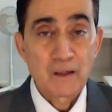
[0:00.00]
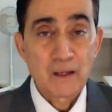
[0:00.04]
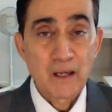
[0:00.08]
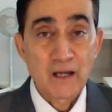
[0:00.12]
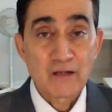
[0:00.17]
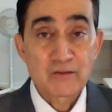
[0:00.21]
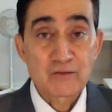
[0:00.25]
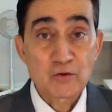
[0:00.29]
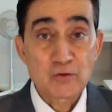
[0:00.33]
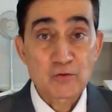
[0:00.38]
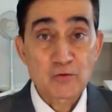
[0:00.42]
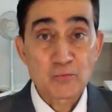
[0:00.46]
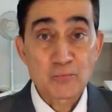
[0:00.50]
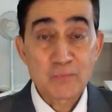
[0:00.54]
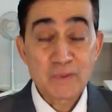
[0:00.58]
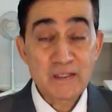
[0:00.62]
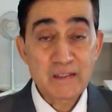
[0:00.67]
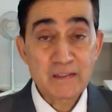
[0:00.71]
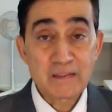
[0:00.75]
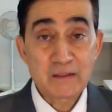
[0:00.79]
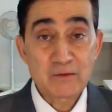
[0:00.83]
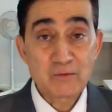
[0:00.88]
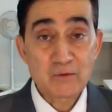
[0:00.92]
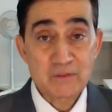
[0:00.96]
And so to me,
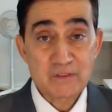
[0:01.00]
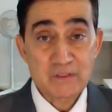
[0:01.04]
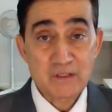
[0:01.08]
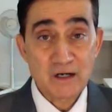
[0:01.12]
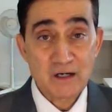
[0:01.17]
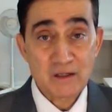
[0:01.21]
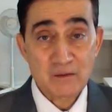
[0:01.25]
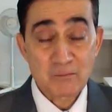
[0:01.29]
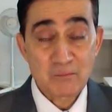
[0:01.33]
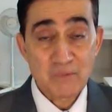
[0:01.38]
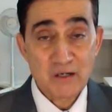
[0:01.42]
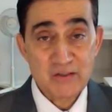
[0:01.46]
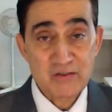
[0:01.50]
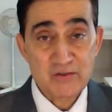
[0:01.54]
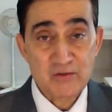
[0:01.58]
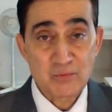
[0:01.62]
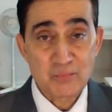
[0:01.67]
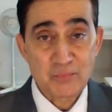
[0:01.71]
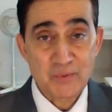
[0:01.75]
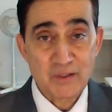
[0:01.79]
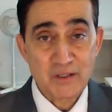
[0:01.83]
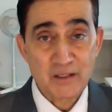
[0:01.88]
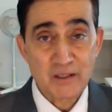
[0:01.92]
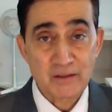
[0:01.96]
there was not much to
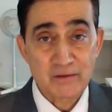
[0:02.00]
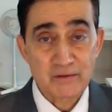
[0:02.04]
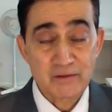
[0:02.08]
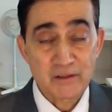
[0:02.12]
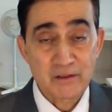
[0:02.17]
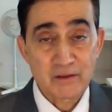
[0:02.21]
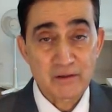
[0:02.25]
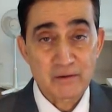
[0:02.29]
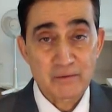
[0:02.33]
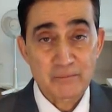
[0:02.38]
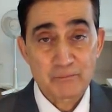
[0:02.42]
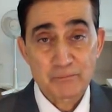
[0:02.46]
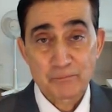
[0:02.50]
predict there.